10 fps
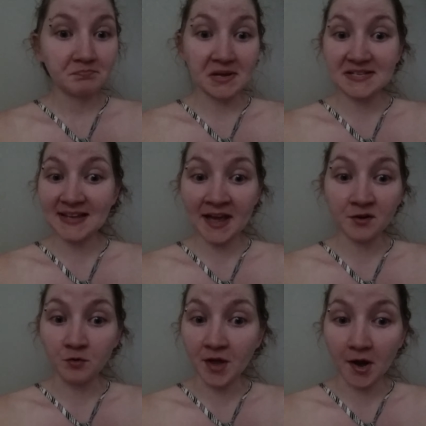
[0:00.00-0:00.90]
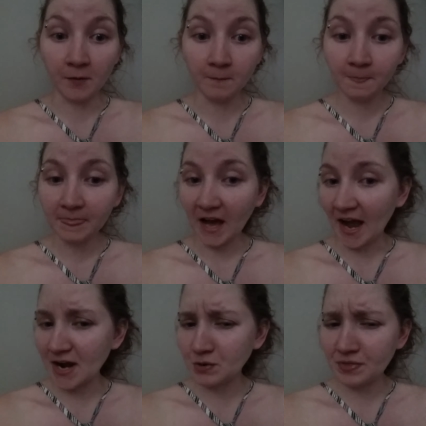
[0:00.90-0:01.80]
Because I don't know.
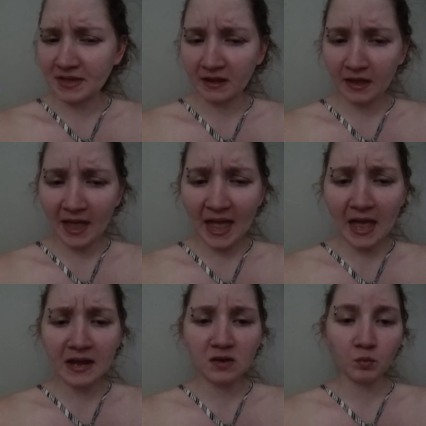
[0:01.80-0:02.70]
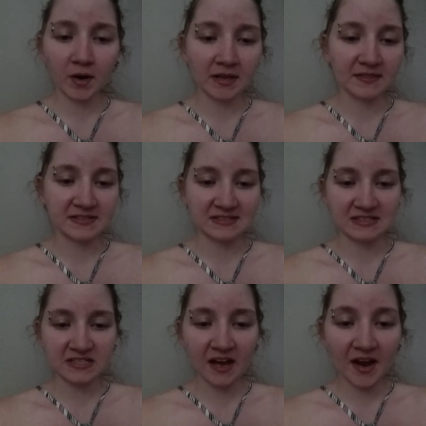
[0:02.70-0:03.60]
I don't think anyone in this
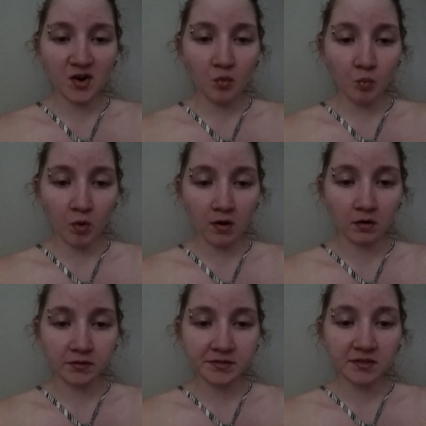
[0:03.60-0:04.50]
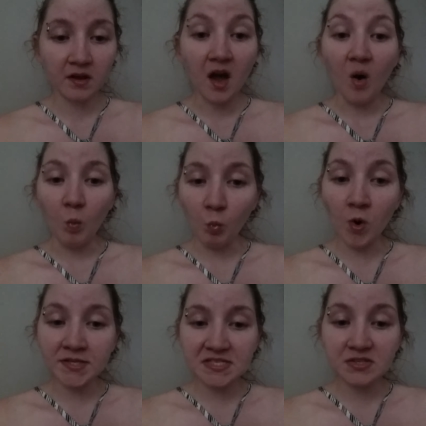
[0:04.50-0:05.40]
entire world
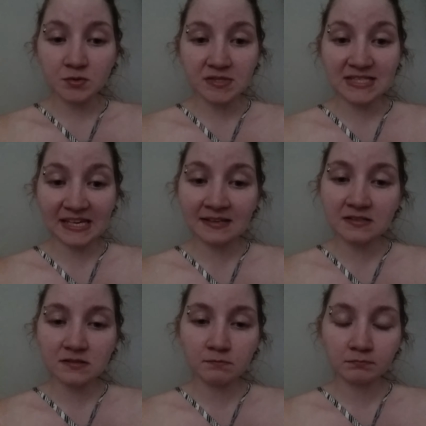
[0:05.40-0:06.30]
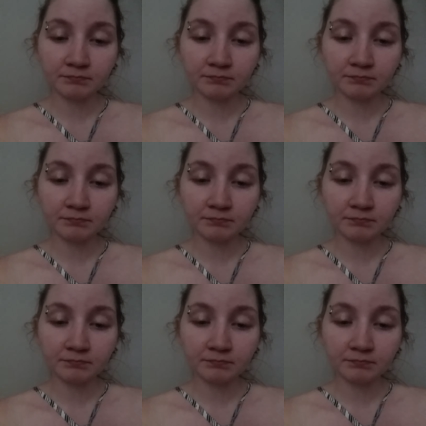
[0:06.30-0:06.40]
wants those things.